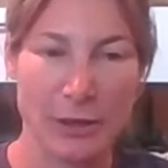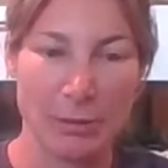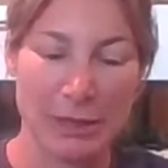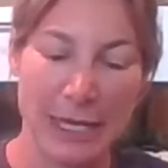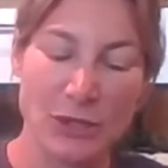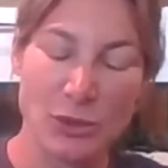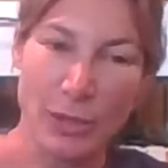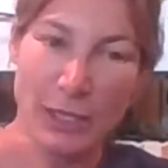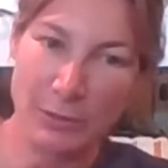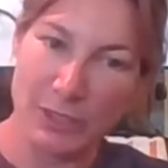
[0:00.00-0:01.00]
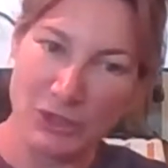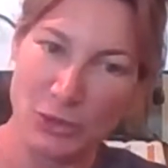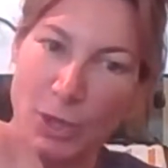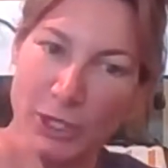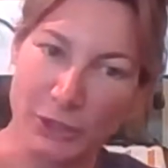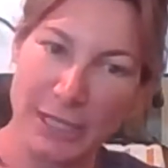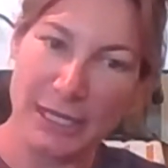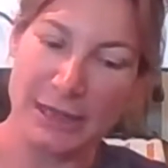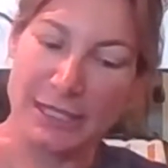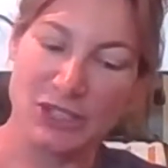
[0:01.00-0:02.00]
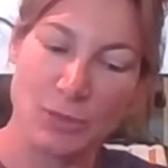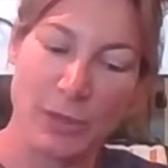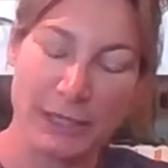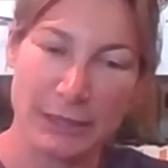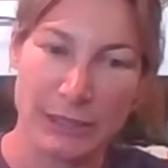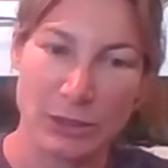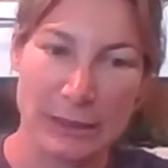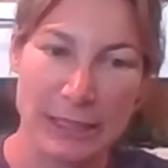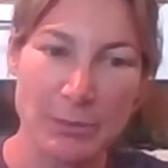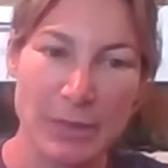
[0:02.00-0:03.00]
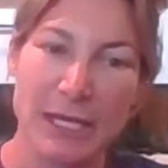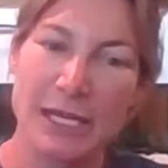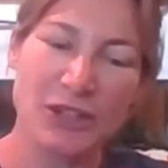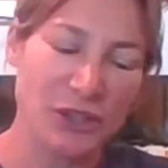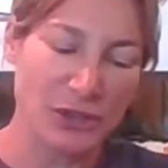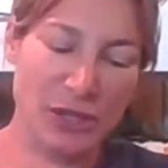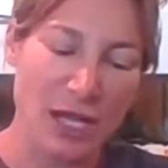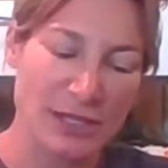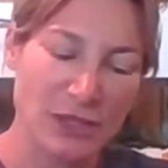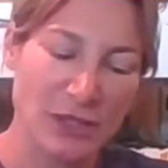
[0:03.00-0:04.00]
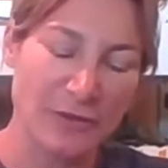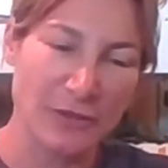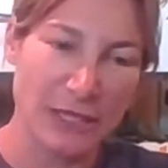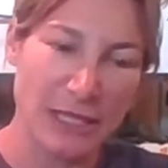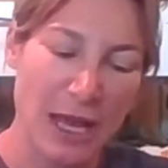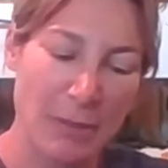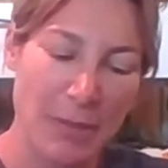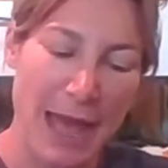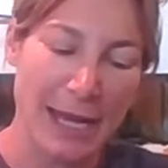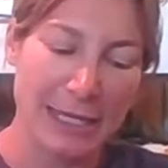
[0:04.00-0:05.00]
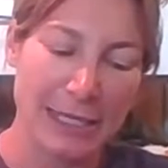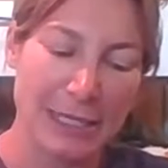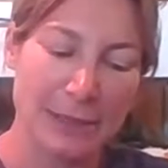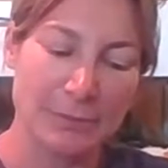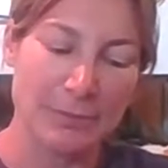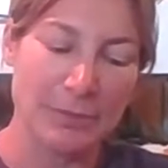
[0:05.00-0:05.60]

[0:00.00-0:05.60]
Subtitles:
With a plant, you want, because you're watering like this, you want a little lip. Here you're not. So you could fill it up, pack it in,